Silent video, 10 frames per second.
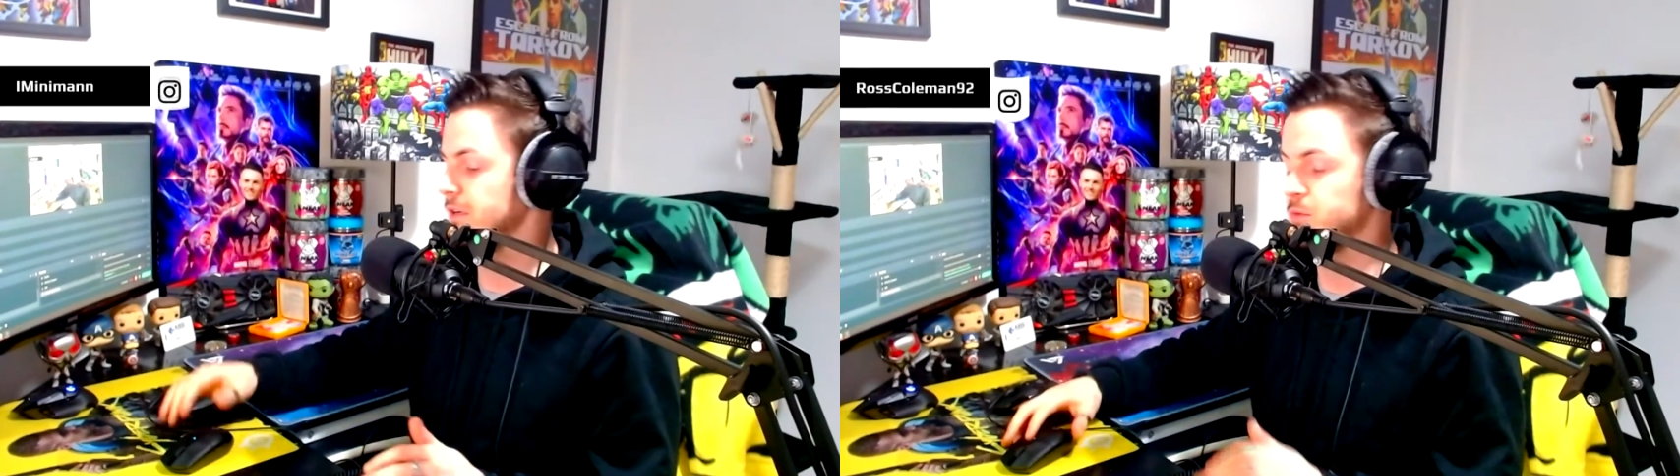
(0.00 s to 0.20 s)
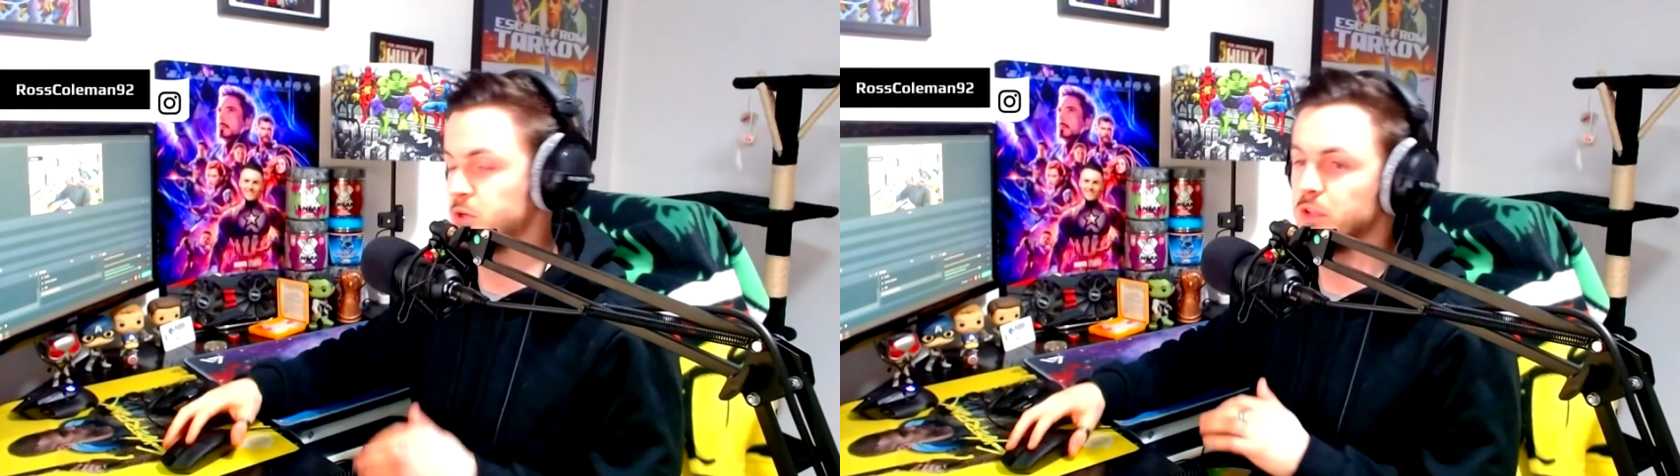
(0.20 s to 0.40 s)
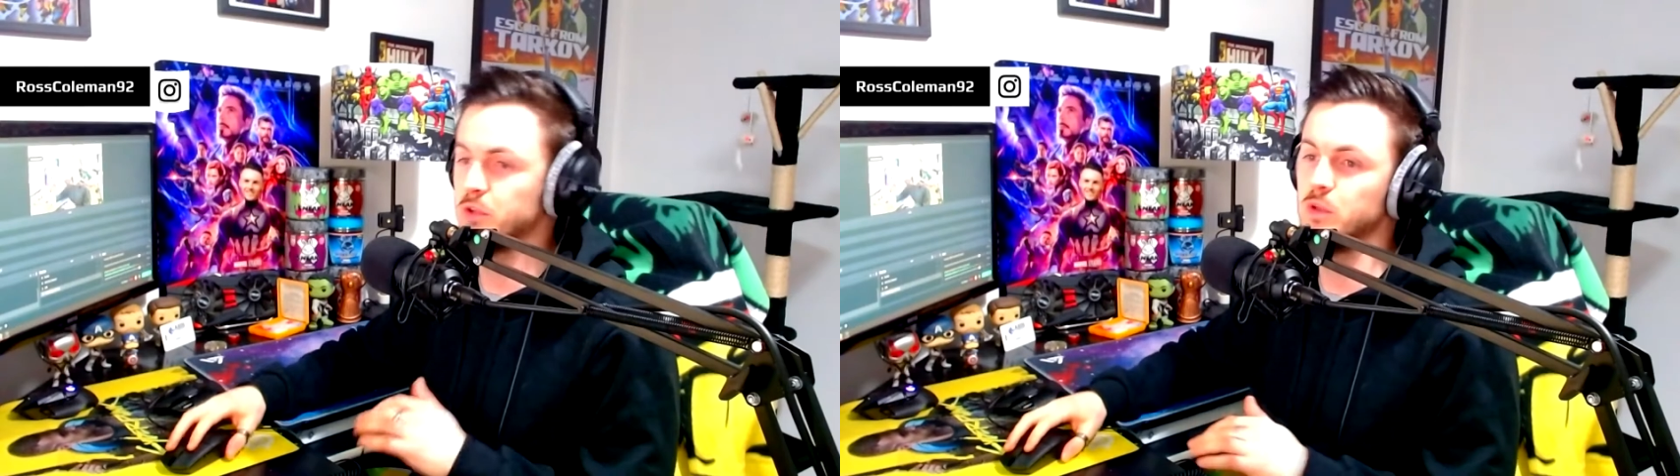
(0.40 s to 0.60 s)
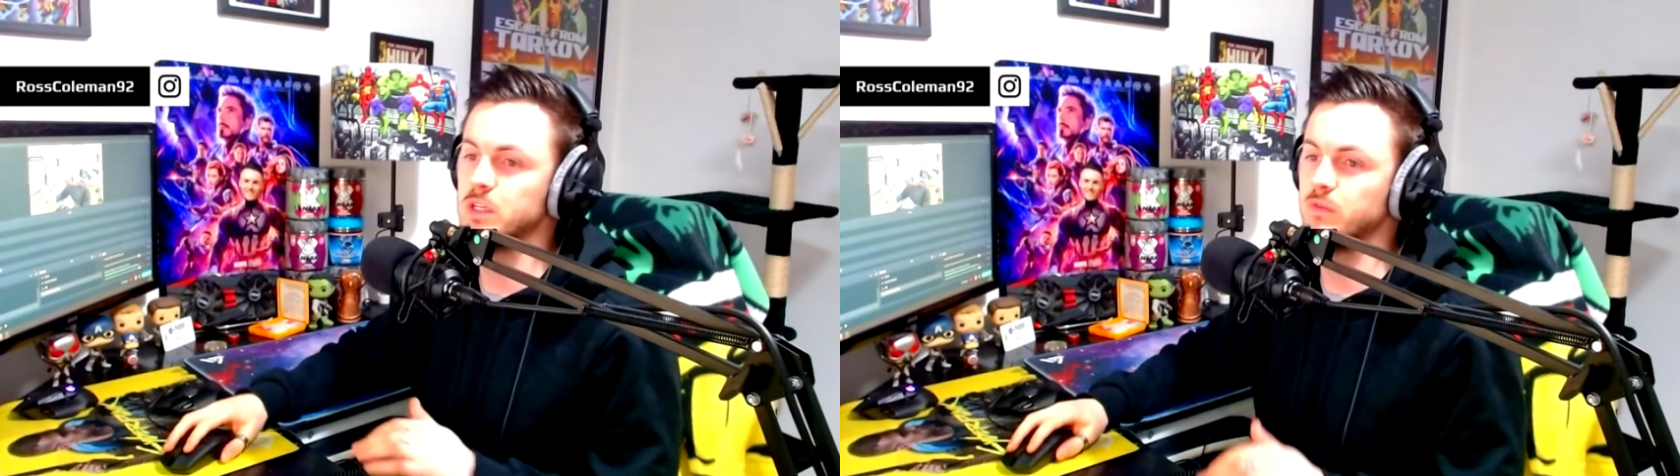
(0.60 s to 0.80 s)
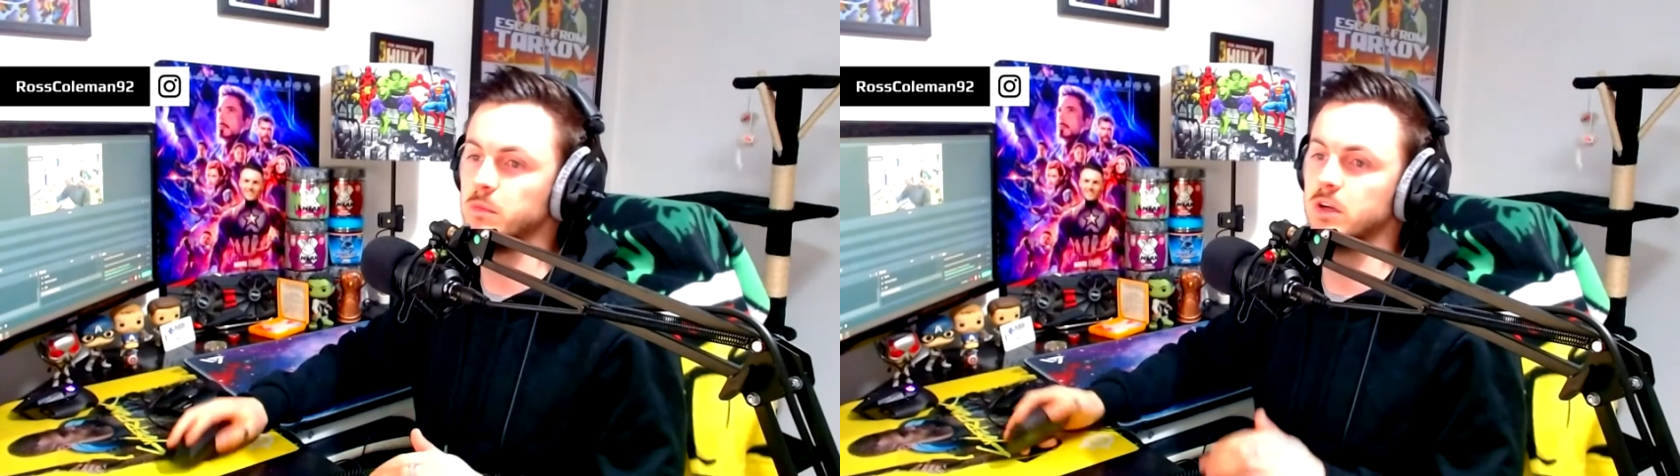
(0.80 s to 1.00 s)
I'm trying to do this
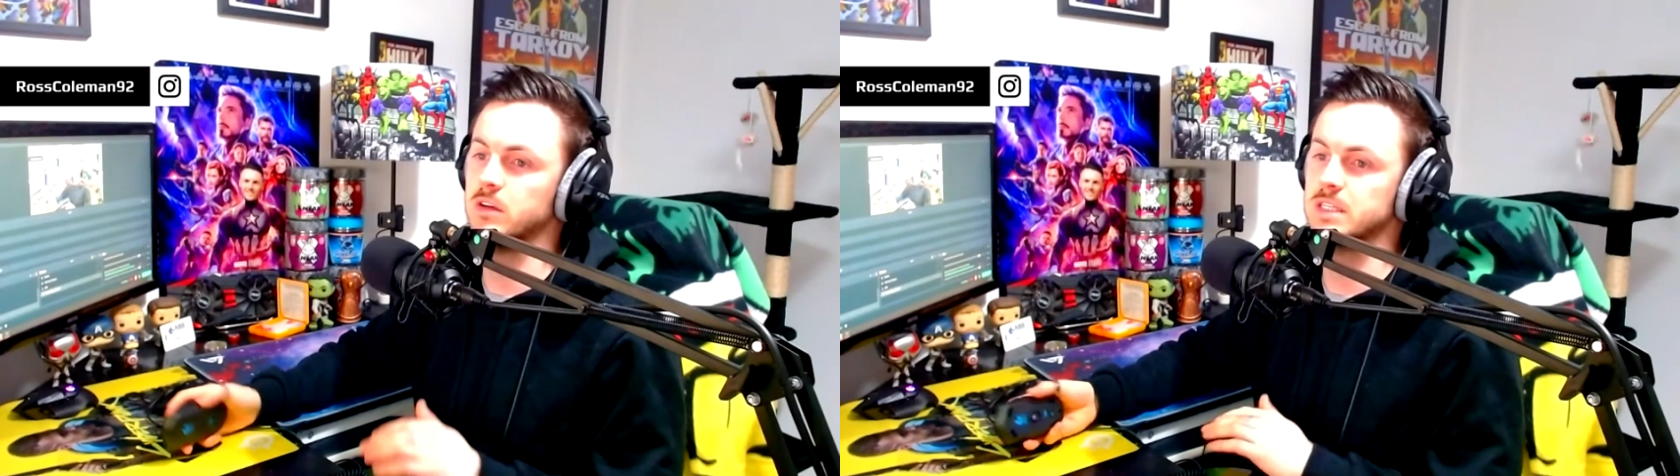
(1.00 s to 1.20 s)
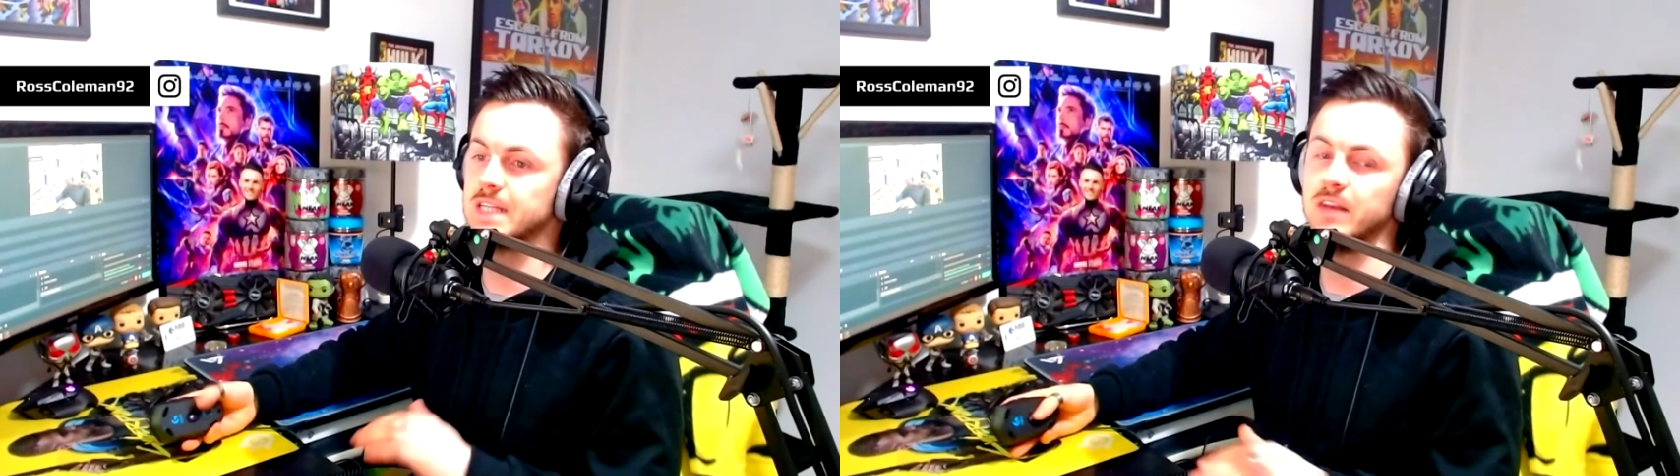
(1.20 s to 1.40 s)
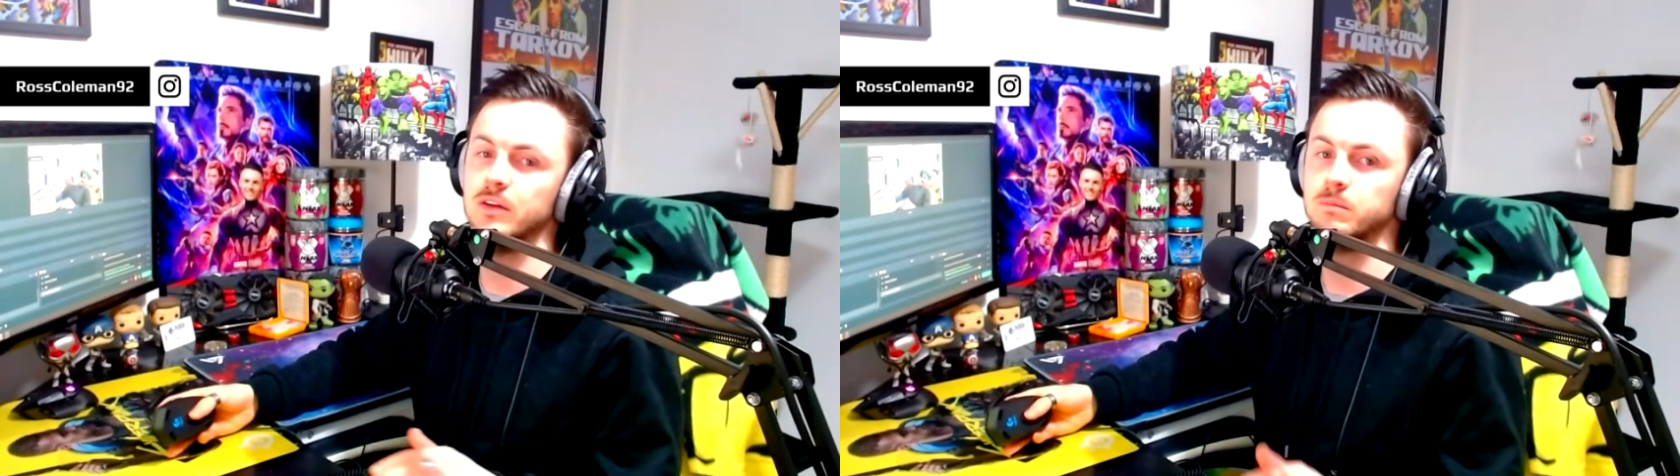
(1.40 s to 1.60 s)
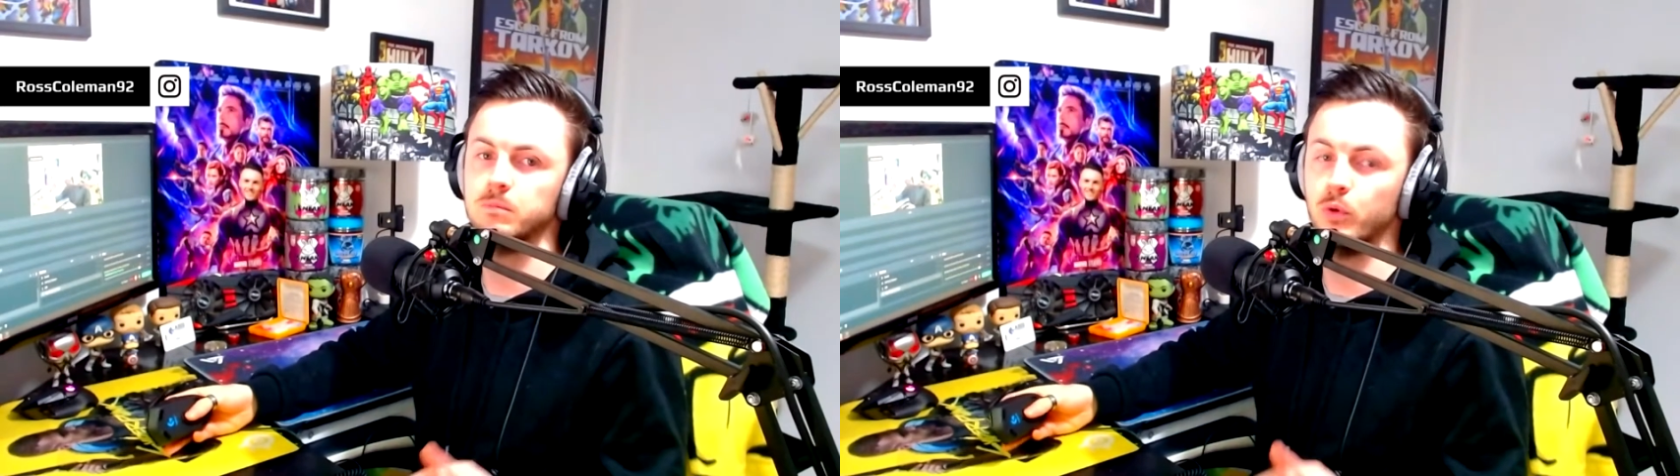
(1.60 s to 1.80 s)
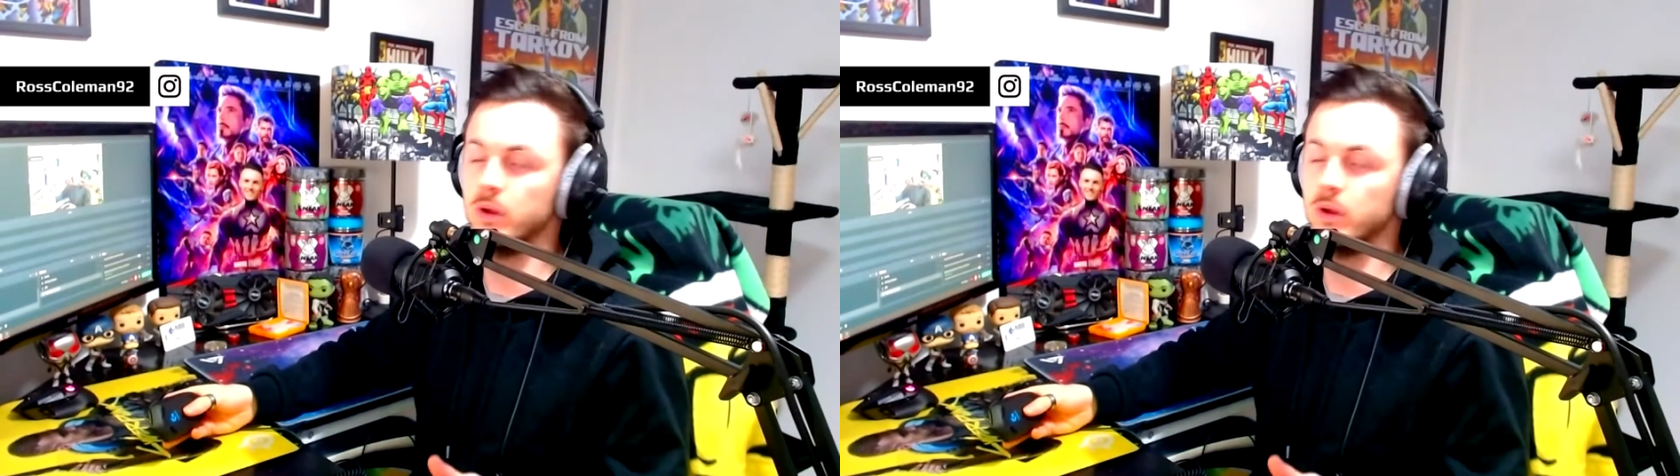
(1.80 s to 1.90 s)
from like a standard point of